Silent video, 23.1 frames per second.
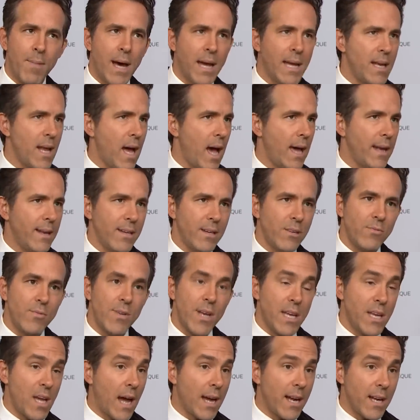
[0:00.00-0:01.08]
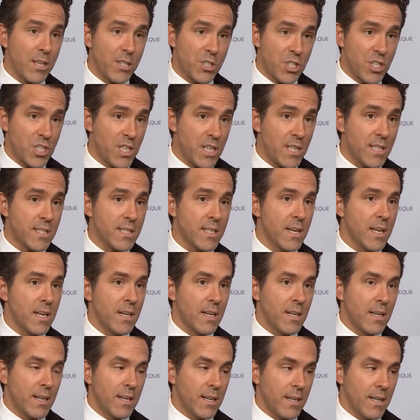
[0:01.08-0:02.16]
might. I you. I, Did she run
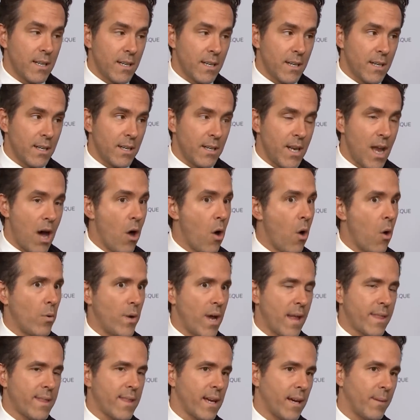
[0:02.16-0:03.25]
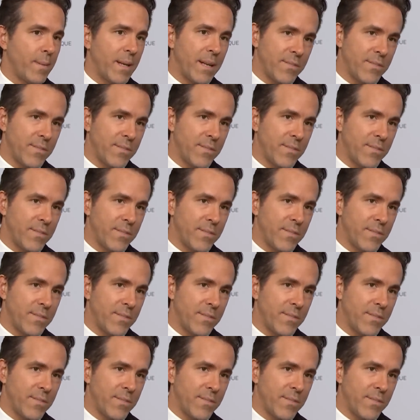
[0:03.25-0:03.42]
anything by you? No, nothing.